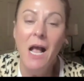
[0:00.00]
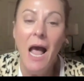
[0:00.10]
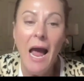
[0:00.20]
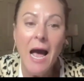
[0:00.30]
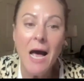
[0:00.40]

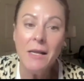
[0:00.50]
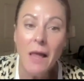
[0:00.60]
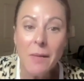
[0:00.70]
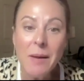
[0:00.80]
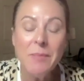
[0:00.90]
And a lot
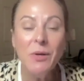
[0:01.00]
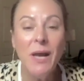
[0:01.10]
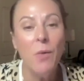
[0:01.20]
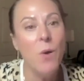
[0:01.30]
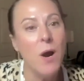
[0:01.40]
of people
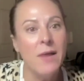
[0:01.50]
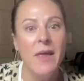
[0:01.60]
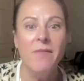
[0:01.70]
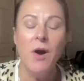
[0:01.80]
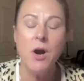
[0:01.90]
get worried.
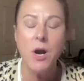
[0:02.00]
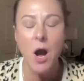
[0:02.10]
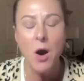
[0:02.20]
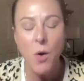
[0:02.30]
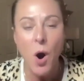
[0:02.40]
They've heard,
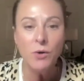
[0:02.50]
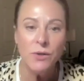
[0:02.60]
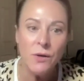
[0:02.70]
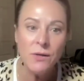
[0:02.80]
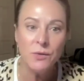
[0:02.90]
oh,
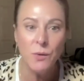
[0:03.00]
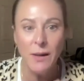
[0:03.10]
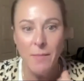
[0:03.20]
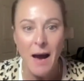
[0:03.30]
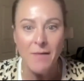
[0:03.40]
ozone is
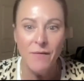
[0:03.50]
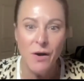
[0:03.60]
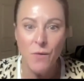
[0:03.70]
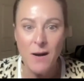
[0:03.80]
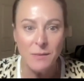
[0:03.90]
really bad for
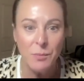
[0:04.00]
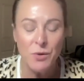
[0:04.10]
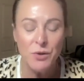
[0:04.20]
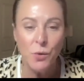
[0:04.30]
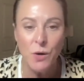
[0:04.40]
your
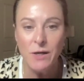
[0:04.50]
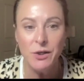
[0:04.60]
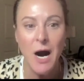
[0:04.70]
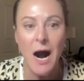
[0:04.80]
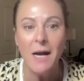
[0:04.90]
respiratory
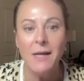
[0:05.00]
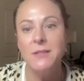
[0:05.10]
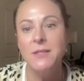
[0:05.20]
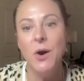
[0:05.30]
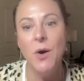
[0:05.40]
tract. And
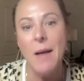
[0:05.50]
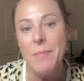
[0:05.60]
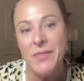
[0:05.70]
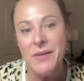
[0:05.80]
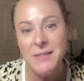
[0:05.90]
so I
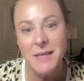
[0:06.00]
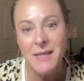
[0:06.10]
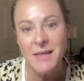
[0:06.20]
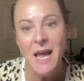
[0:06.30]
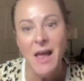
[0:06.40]
put this
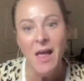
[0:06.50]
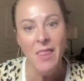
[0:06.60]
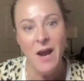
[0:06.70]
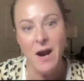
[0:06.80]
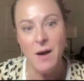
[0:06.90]
in
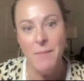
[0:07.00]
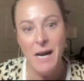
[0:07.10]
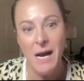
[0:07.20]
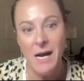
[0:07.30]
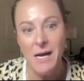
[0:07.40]
there
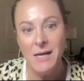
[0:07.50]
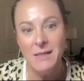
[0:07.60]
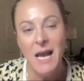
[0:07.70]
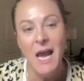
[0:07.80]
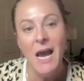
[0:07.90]
because
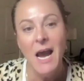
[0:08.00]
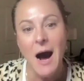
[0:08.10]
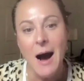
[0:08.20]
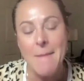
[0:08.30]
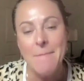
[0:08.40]

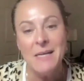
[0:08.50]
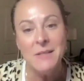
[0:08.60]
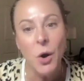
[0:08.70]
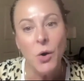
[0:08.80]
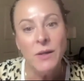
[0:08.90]
it's
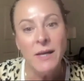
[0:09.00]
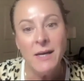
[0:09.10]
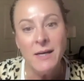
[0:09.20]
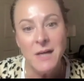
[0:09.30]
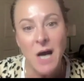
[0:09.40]
only
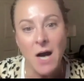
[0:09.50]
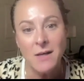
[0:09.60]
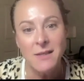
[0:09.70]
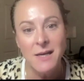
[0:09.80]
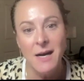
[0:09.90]
a
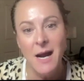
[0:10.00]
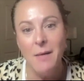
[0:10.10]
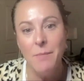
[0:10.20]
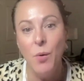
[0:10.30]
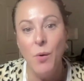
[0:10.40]
toxin
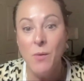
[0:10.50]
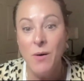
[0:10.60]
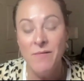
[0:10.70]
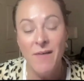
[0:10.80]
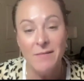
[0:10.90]
at
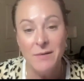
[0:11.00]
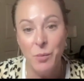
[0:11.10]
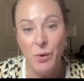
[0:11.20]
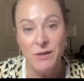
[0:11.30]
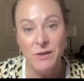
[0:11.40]
0.15 to
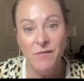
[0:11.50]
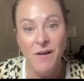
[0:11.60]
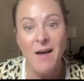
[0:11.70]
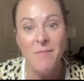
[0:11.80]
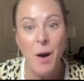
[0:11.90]

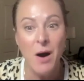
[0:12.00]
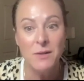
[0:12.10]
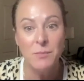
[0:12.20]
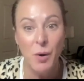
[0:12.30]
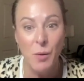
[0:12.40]
0.25
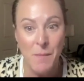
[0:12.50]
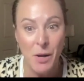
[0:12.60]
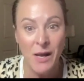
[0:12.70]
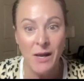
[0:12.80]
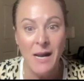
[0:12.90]
parts per
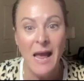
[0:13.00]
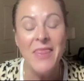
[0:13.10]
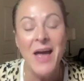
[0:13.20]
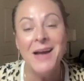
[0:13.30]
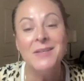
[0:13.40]
million, and
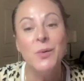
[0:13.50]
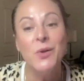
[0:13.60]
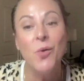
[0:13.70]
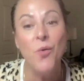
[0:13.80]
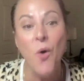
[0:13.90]
that is with
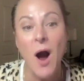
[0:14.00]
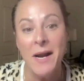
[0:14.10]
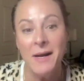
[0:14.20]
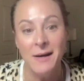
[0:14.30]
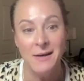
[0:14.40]

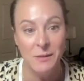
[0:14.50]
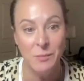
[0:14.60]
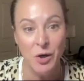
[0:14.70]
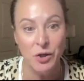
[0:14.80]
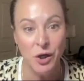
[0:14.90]
chronic
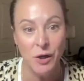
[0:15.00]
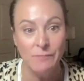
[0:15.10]
exposure.